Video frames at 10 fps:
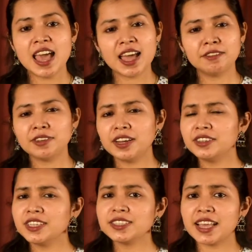and
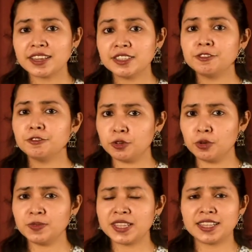various active
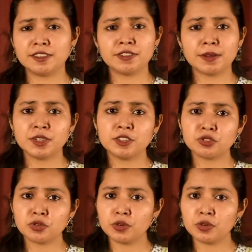groups like the feminist